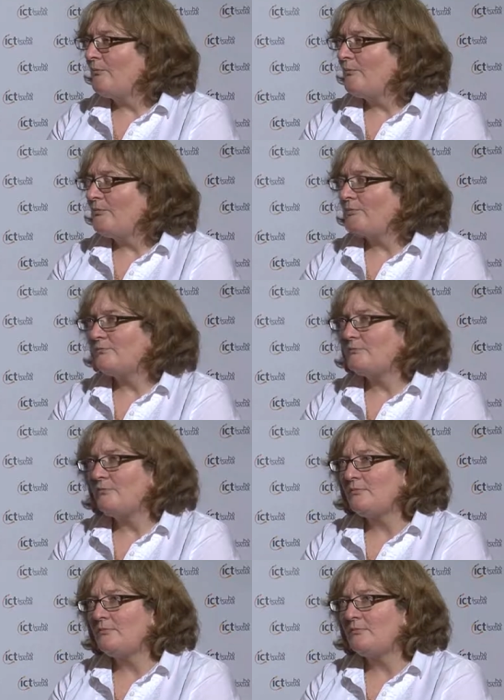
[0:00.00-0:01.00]
how you
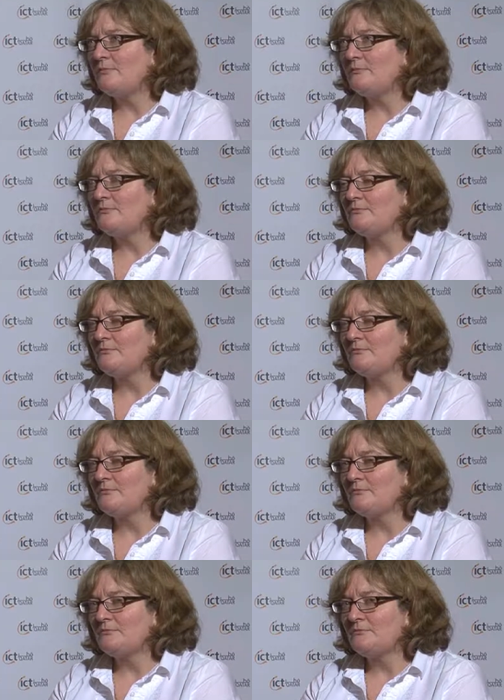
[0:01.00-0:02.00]
should be communicating with
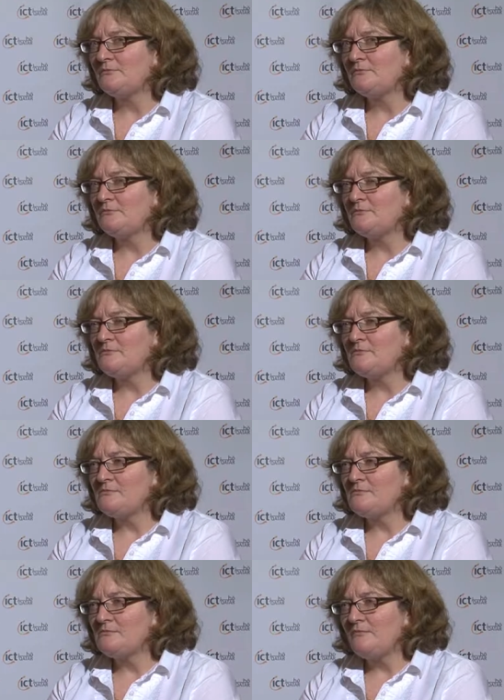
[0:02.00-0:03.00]
these people about some of the
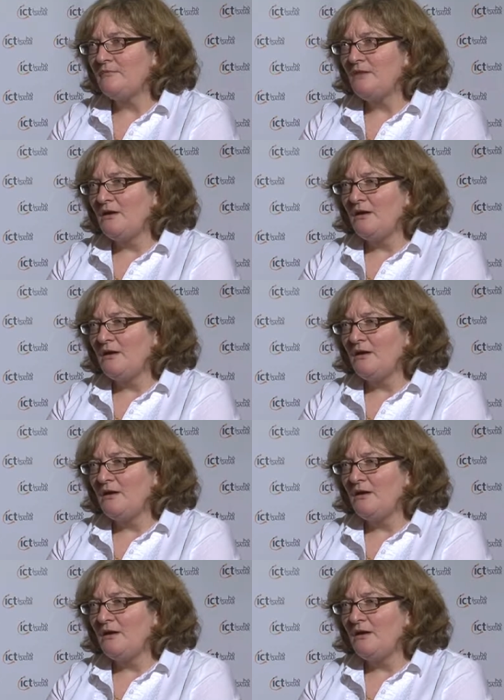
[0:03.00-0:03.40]
issues?